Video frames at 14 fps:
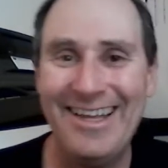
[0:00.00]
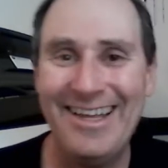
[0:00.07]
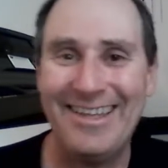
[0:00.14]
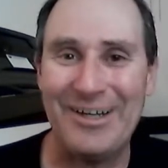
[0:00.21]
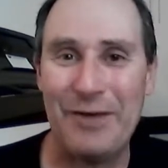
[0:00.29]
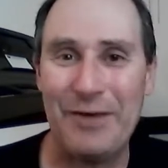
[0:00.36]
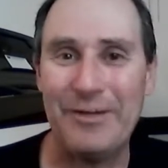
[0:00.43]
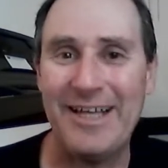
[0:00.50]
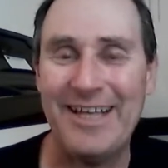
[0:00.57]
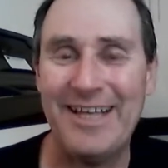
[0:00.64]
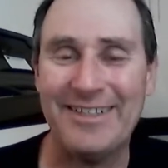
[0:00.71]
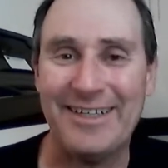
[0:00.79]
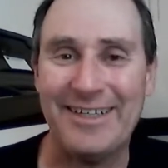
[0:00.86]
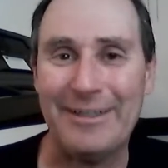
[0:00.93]
that already
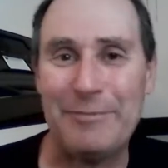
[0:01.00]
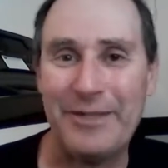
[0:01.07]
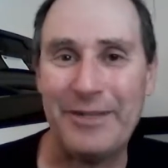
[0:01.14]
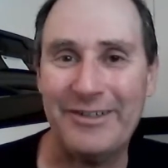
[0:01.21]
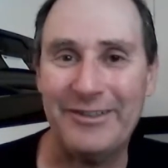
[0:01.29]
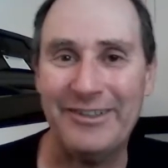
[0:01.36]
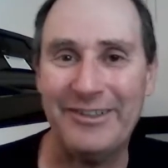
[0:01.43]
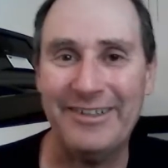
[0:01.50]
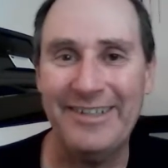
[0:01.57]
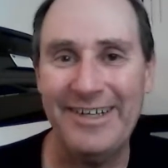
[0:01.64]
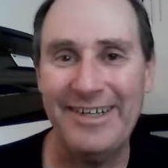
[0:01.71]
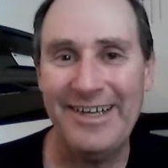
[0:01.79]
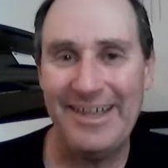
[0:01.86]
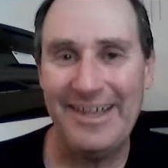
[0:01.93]
has an elliptical
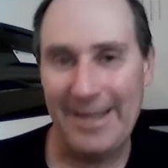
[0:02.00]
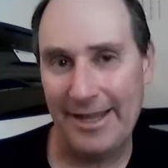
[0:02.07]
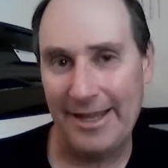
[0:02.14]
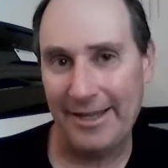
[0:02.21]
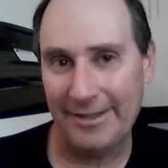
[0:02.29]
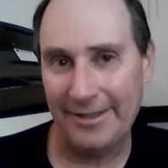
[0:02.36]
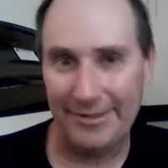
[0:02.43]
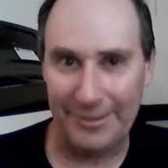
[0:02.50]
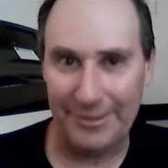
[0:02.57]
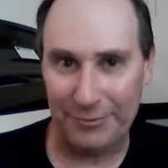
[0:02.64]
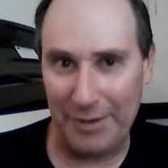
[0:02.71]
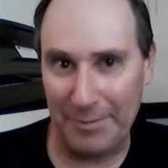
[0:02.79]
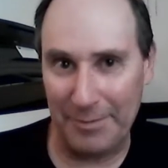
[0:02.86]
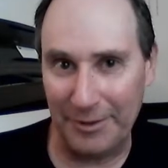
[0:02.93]
and a
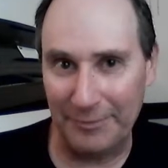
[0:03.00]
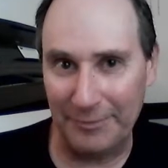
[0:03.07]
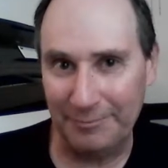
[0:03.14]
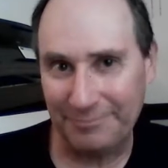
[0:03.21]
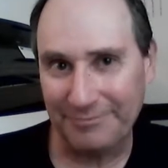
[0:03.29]
treadmill?